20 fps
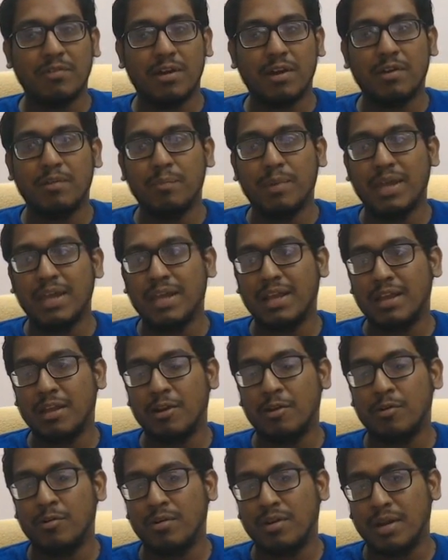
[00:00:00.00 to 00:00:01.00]
we are being,
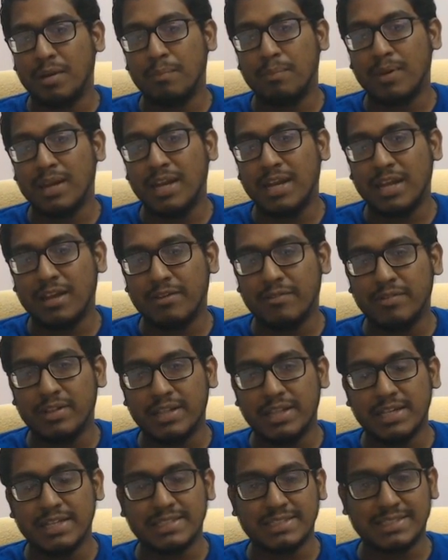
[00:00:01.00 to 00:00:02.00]
completing
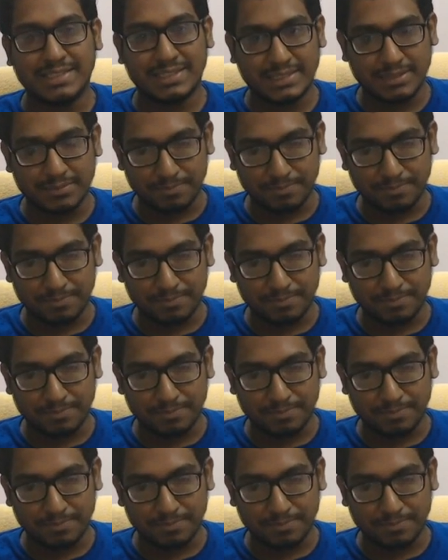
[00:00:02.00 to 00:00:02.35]
with this